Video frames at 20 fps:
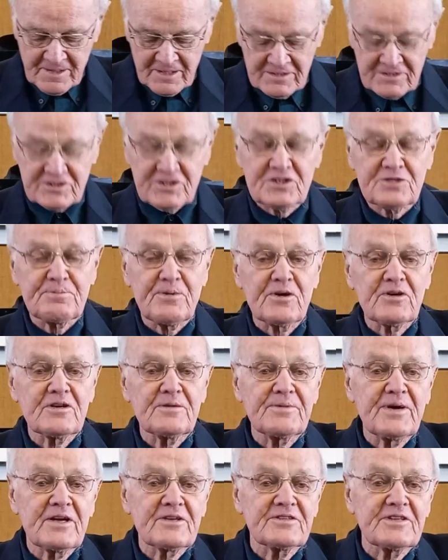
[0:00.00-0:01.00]
she spoke
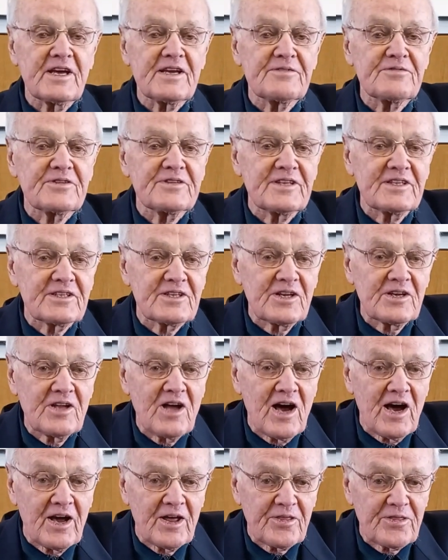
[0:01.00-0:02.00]
about David and
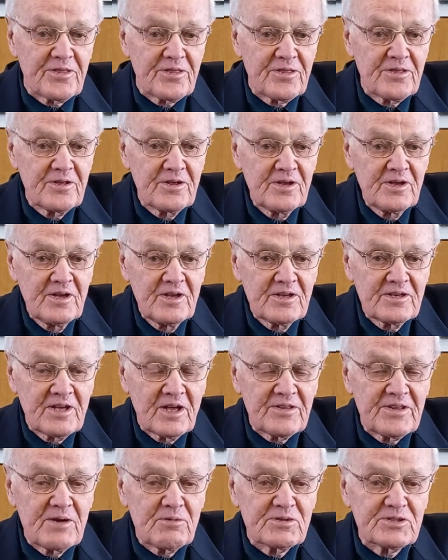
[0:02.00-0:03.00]
Goliath. Now
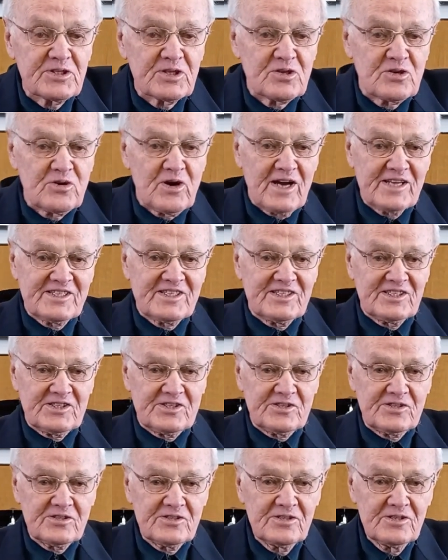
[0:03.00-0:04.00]
there was a
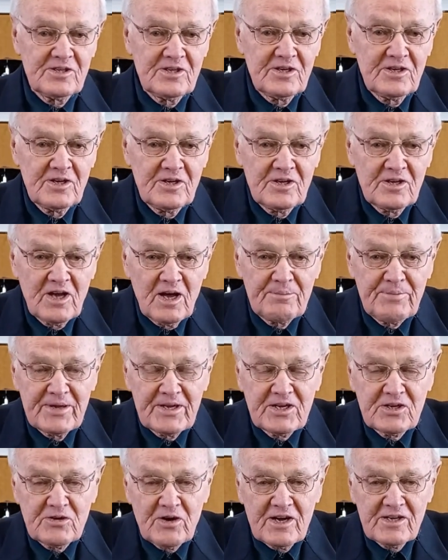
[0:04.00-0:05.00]
crisis, a
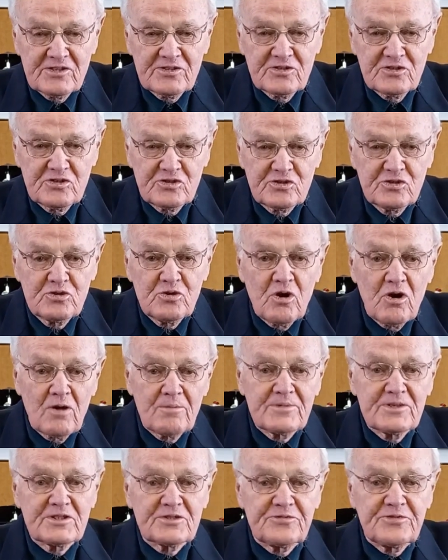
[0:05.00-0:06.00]
big crisis, two
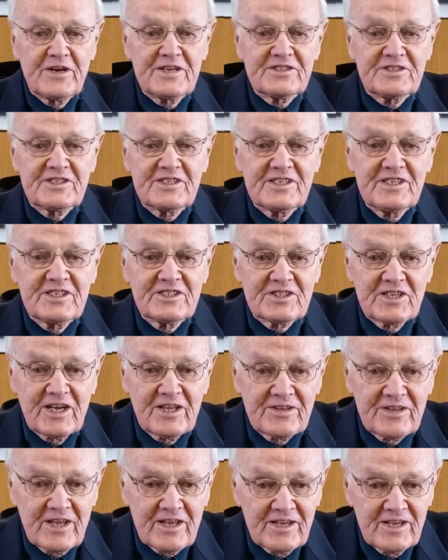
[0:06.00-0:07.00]
armies facing each
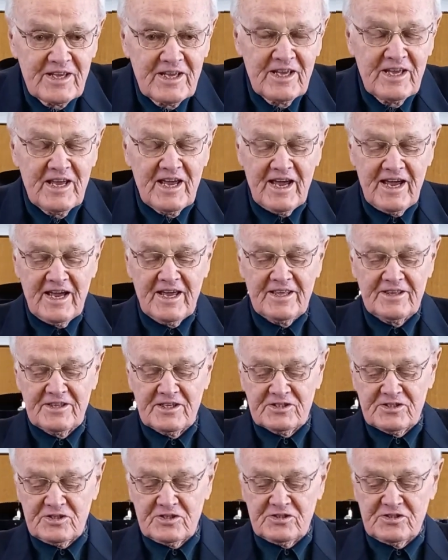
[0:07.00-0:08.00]
other. And the
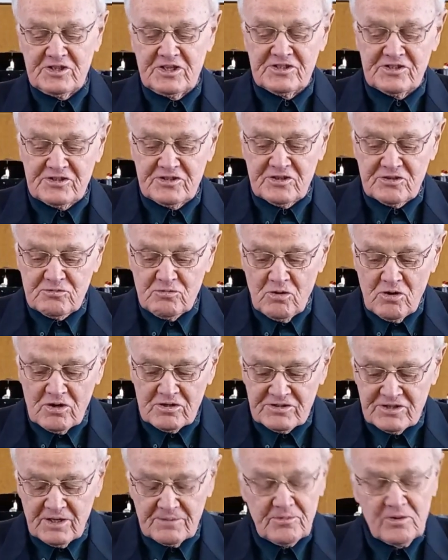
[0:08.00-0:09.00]
suggestion
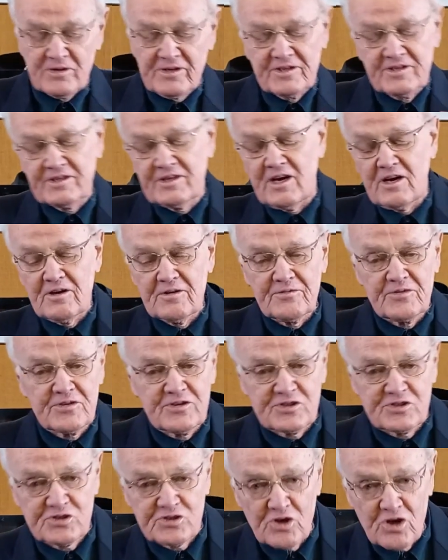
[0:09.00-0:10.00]
was, I'm not going to go over
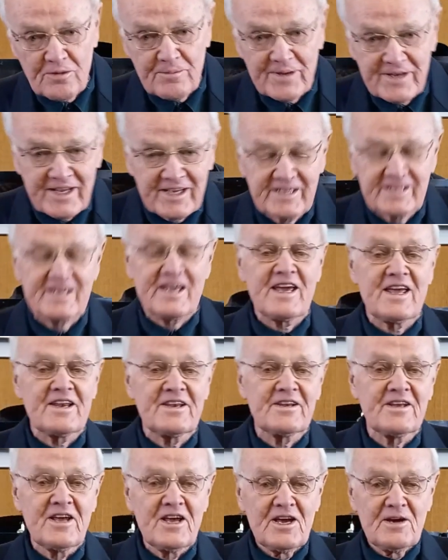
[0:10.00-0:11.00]
the sermon
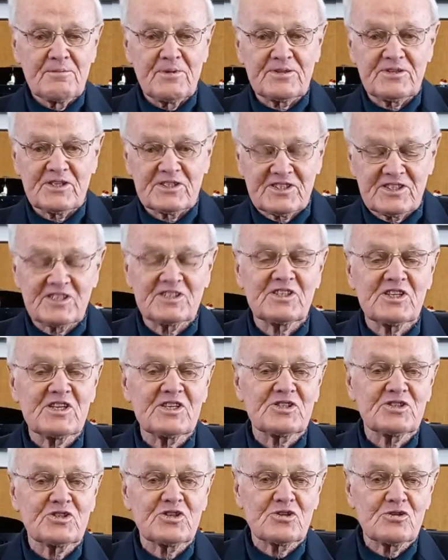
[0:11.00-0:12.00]
again, but the
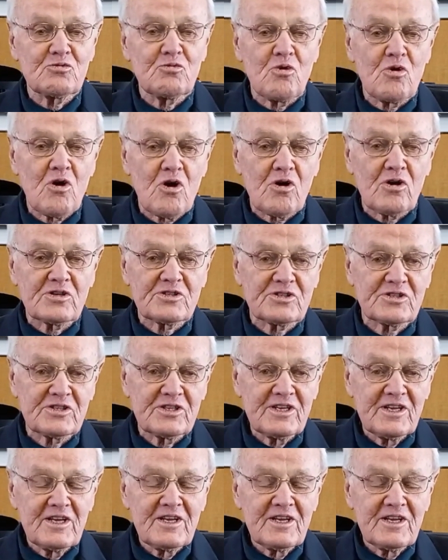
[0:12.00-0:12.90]
suggestion was